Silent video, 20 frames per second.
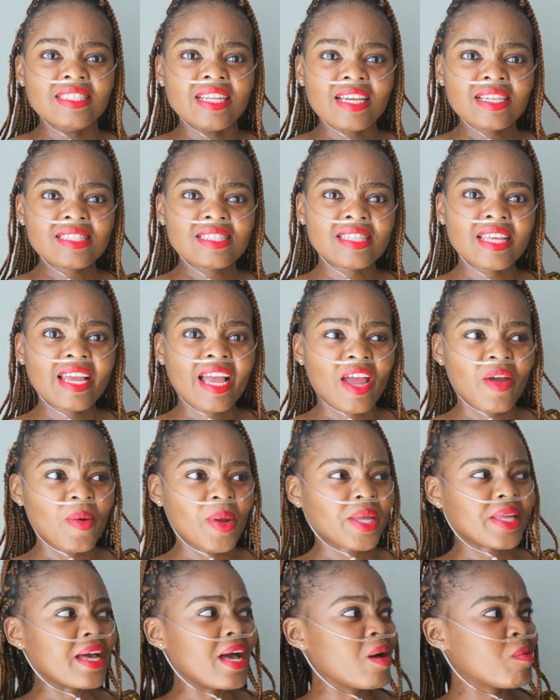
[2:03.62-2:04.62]
next thing I
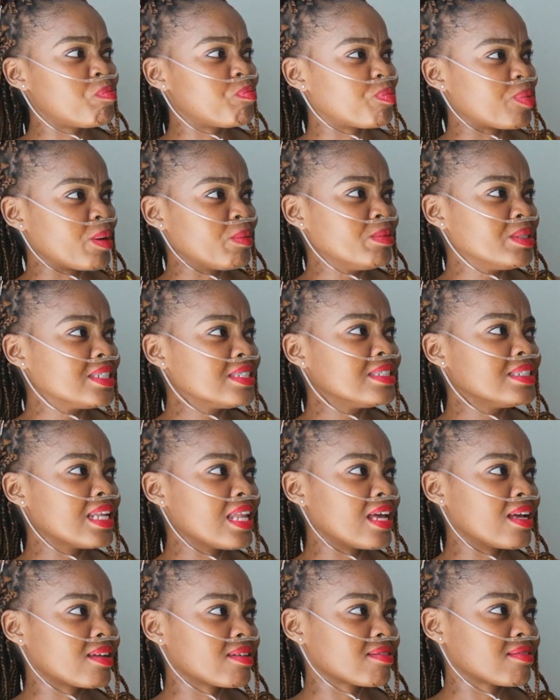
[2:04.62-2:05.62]
wake up, I mean,
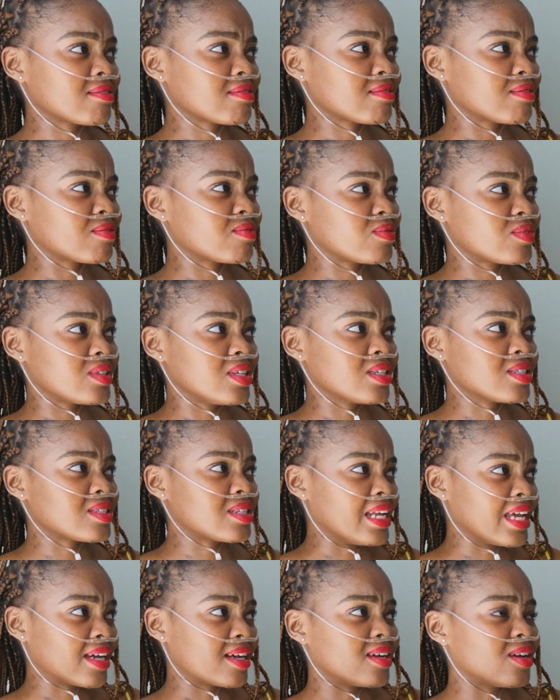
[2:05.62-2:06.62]

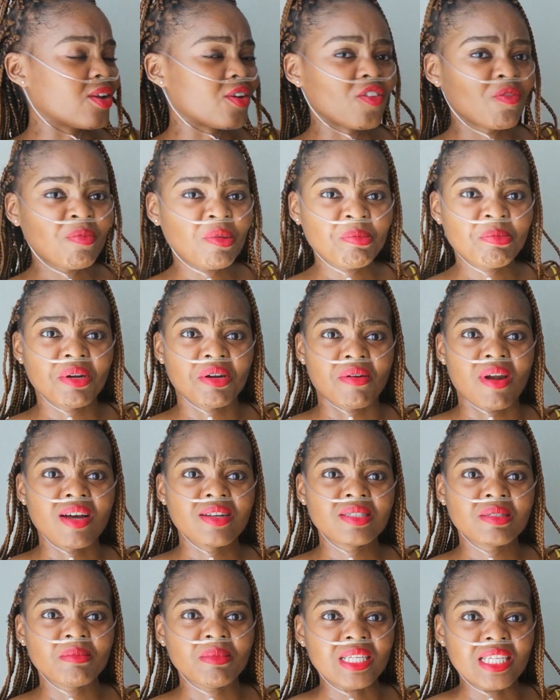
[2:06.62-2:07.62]
there's like a lot of people
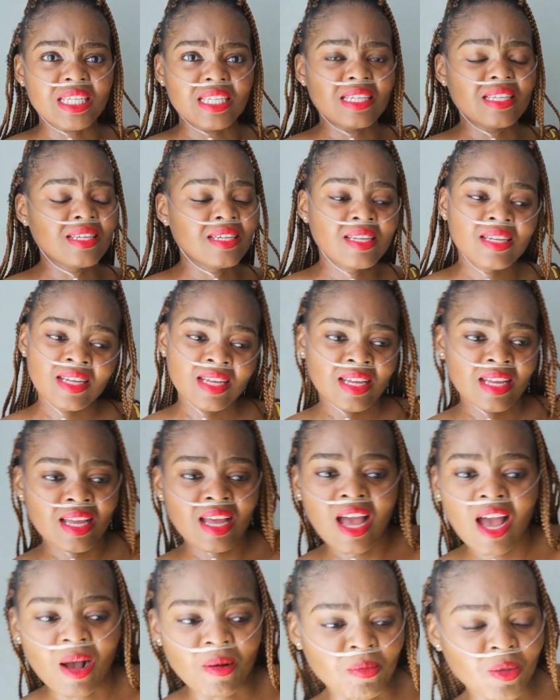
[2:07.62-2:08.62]
around me.
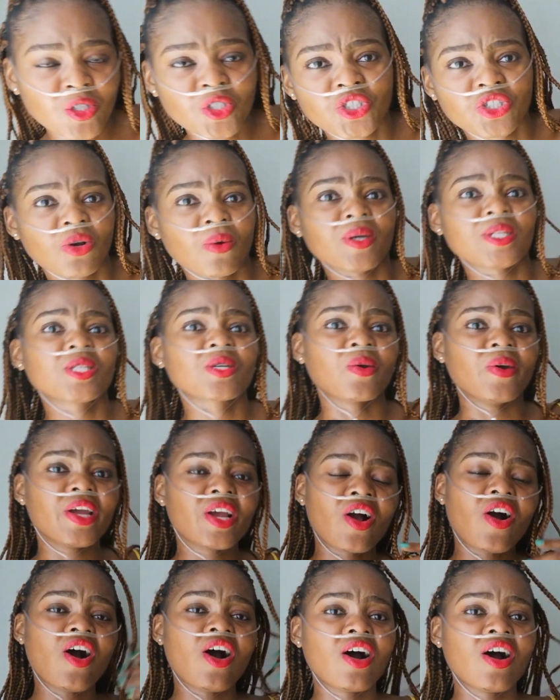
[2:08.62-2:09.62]
I'm not sure what's
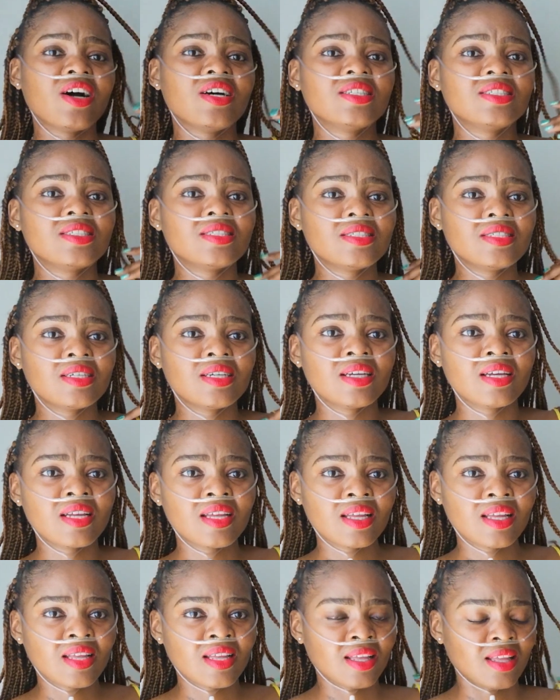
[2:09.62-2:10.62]
going on.
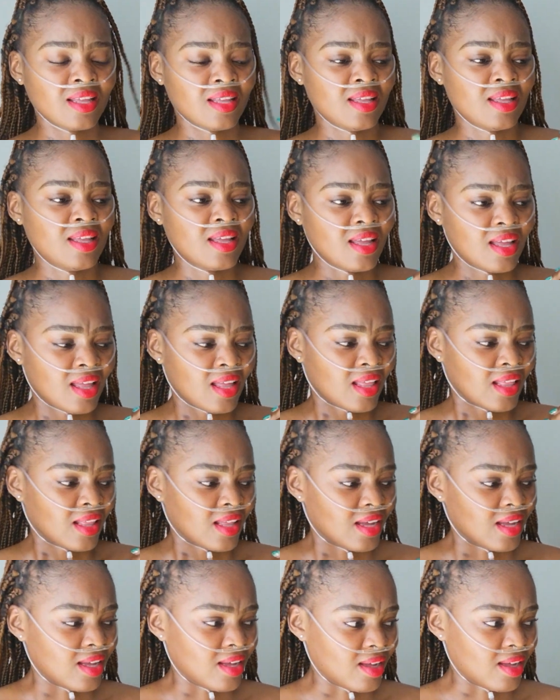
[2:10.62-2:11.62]

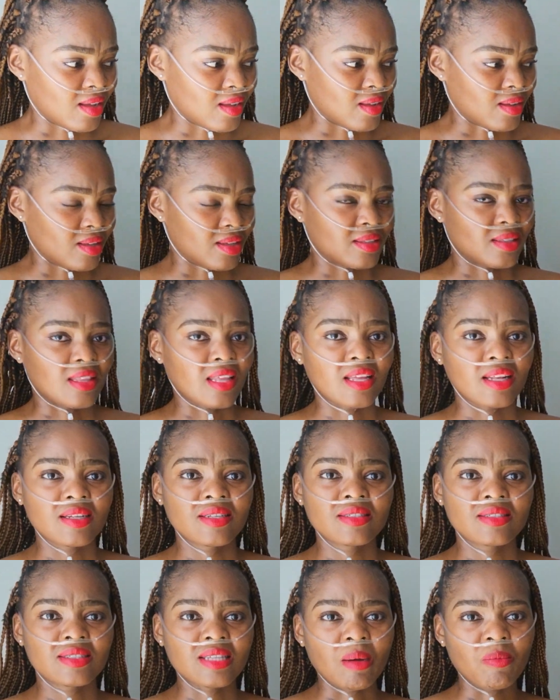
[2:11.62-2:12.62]

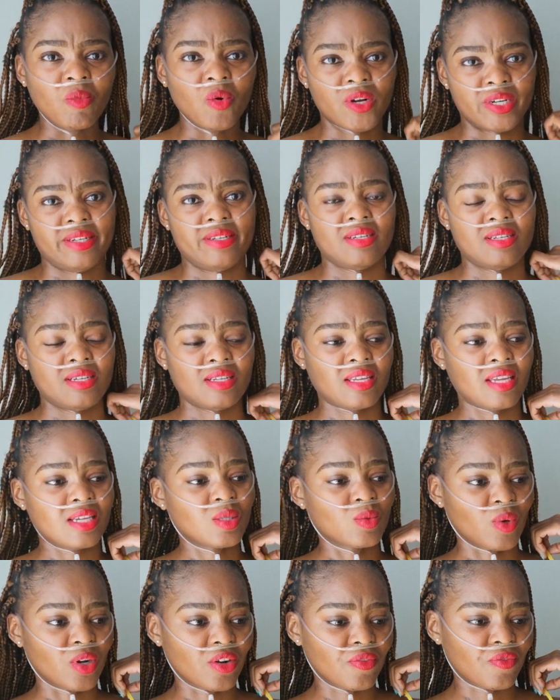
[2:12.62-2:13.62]
Then someone, I
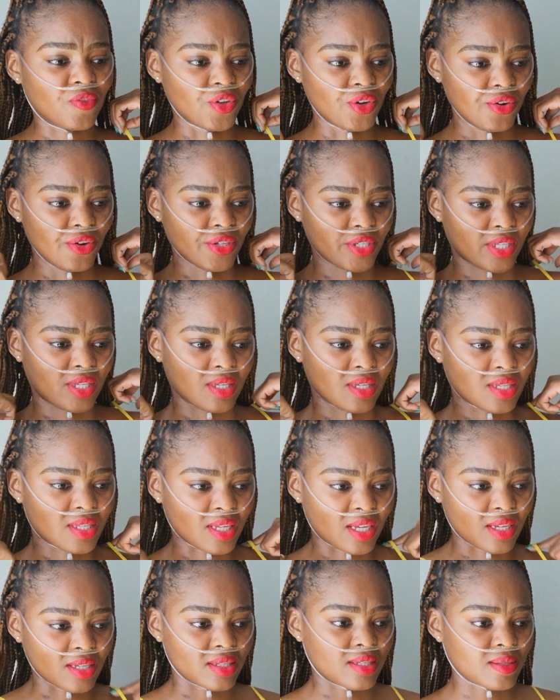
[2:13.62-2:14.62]
guess one of the nurses
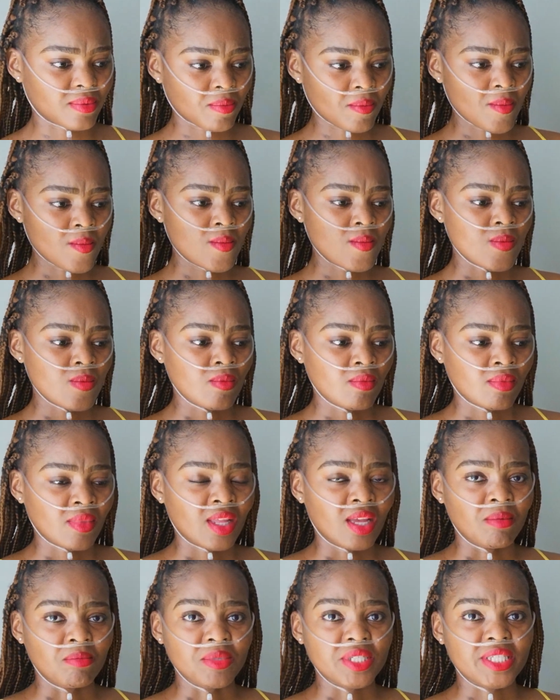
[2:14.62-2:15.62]
says,
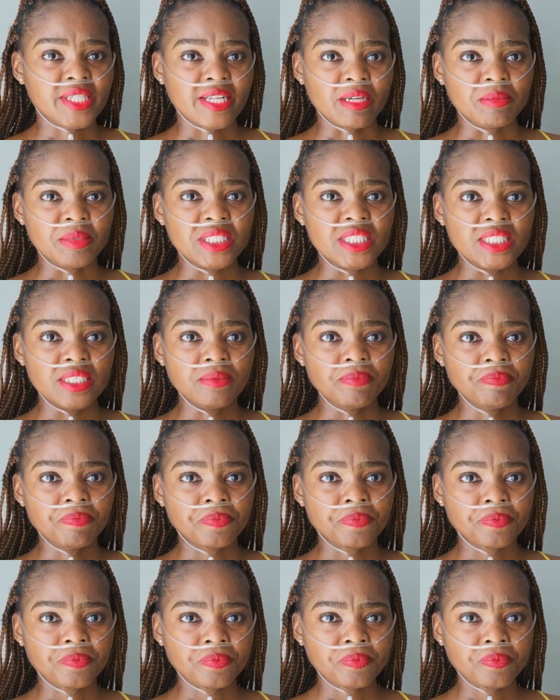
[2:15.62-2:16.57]
Miss Dlamini,